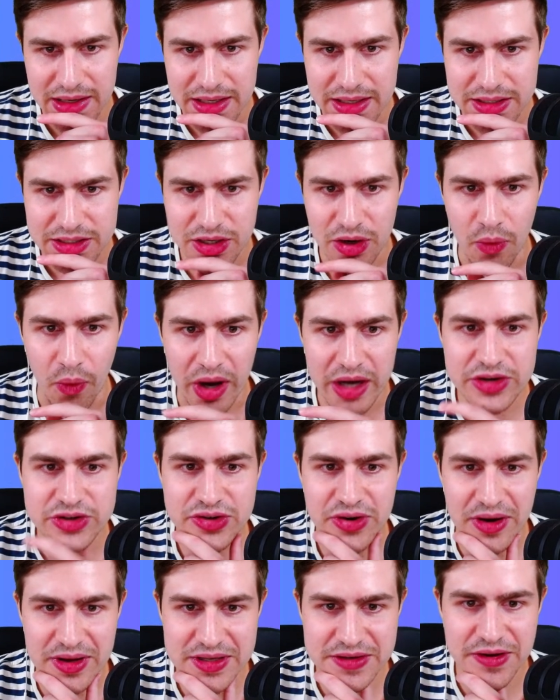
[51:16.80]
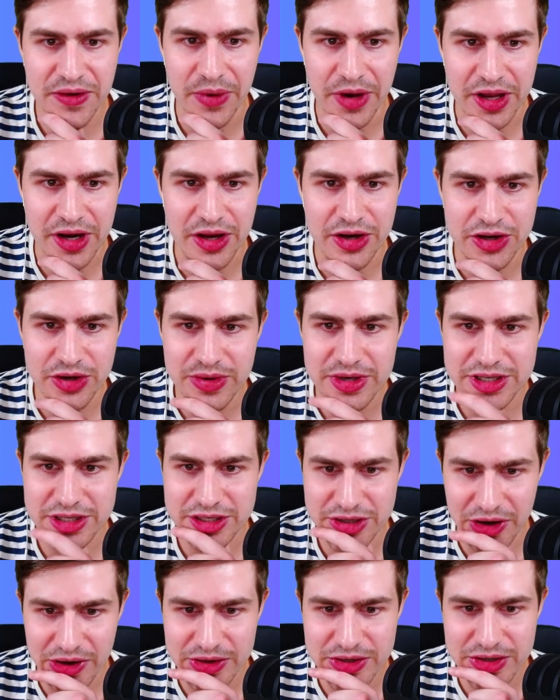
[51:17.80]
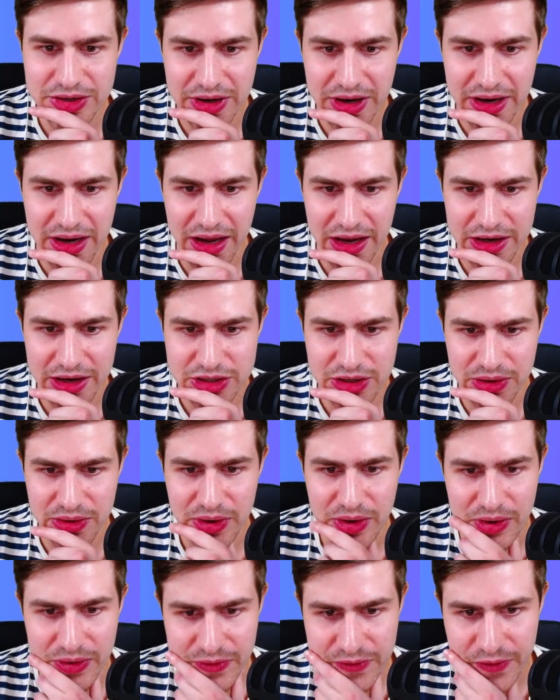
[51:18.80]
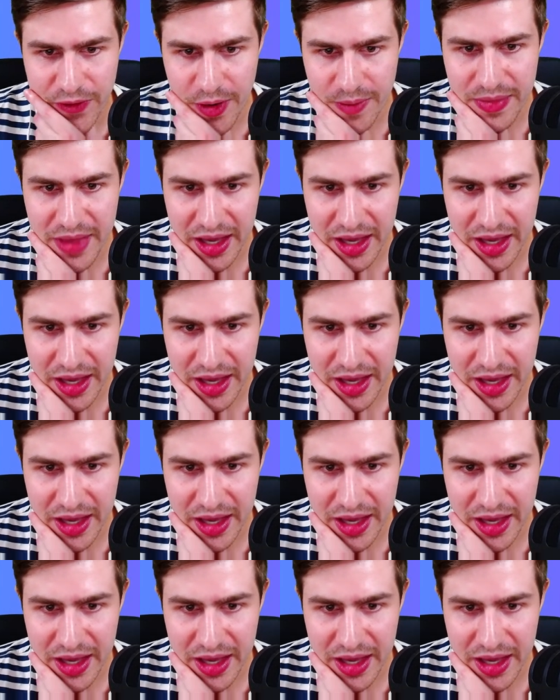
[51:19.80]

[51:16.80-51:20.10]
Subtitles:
So one transfer we're going to do is Son to Garnacho, confirm